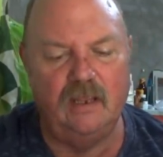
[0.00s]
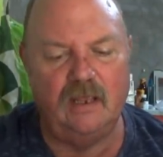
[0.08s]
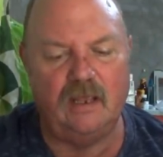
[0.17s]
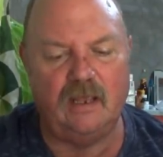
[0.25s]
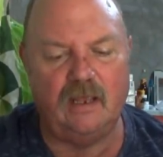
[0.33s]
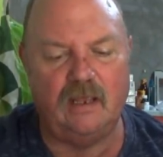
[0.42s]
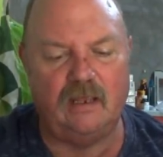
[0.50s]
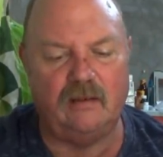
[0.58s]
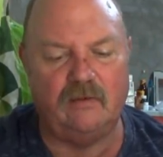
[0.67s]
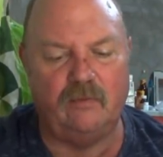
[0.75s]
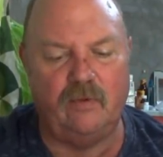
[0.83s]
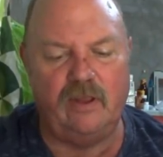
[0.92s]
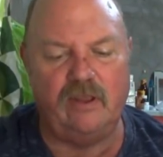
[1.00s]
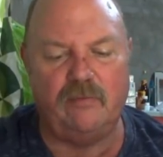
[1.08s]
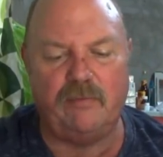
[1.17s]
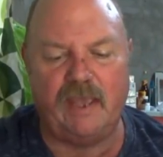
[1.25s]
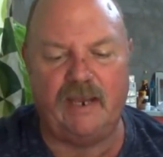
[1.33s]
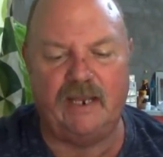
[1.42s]

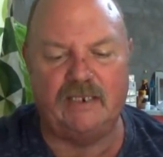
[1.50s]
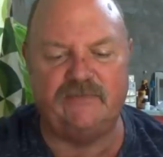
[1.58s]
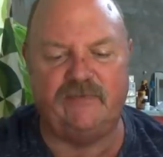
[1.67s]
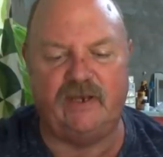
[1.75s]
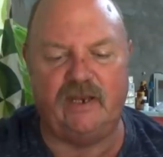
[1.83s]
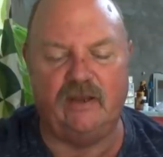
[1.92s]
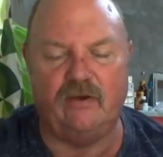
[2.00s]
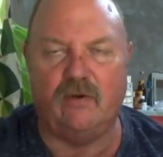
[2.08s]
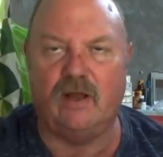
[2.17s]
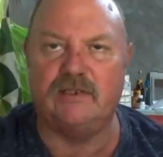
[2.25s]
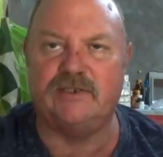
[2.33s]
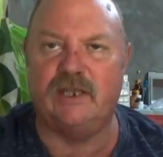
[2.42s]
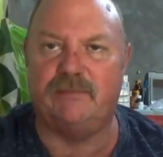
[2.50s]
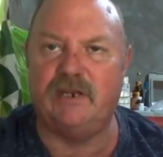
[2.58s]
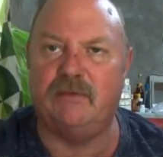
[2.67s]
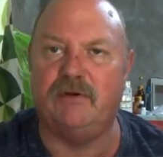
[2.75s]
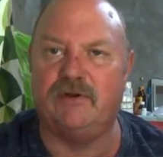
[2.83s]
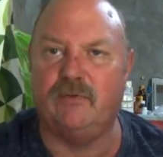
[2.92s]
William made his video on
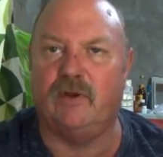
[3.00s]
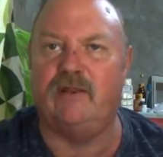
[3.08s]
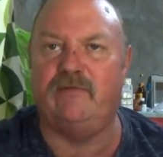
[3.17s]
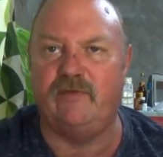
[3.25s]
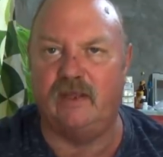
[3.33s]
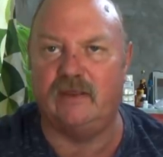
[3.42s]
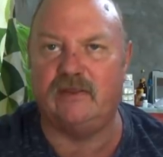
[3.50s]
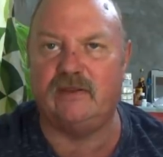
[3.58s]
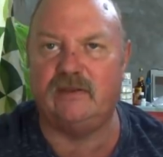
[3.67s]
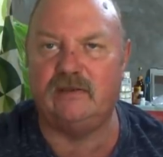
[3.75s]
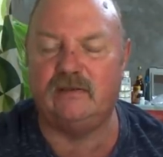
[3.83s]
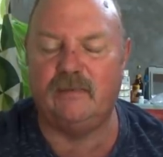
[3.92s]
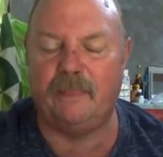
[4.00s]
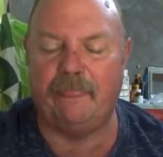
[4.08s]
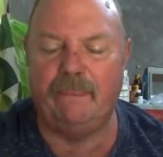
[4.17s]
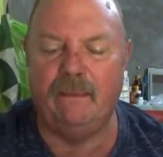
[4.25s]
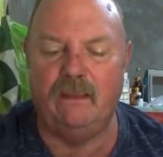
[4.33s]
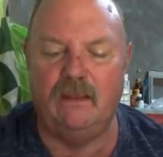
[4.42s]
September 25th
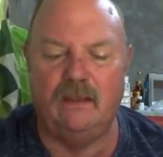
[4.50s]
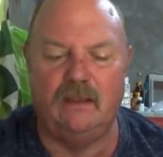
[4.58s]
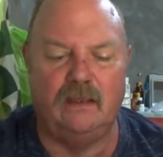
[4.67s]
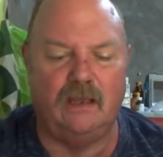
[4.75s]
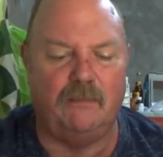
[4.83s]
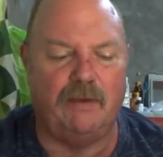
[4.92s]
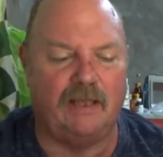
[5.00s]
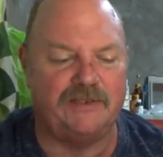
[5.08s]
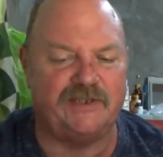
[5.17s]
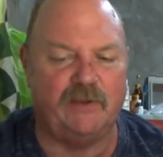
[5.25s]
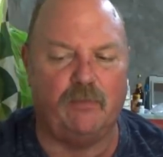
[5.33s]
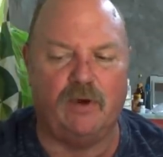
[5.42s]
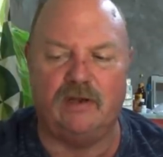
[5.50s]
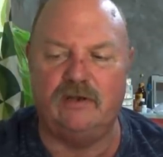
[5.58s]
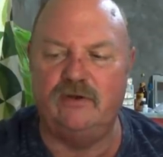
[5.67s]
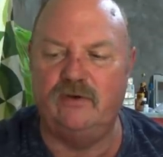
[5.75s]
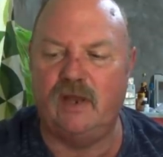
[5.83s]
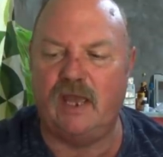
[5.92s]
about someone
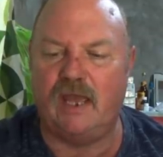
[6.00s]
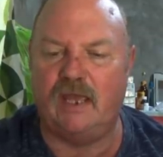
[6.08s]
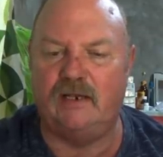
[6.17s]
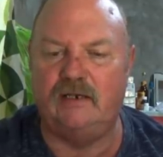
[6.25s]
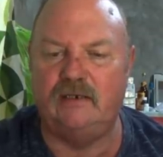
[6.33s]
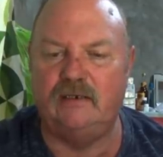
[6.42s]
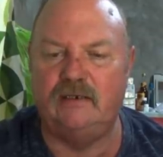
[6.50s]
who had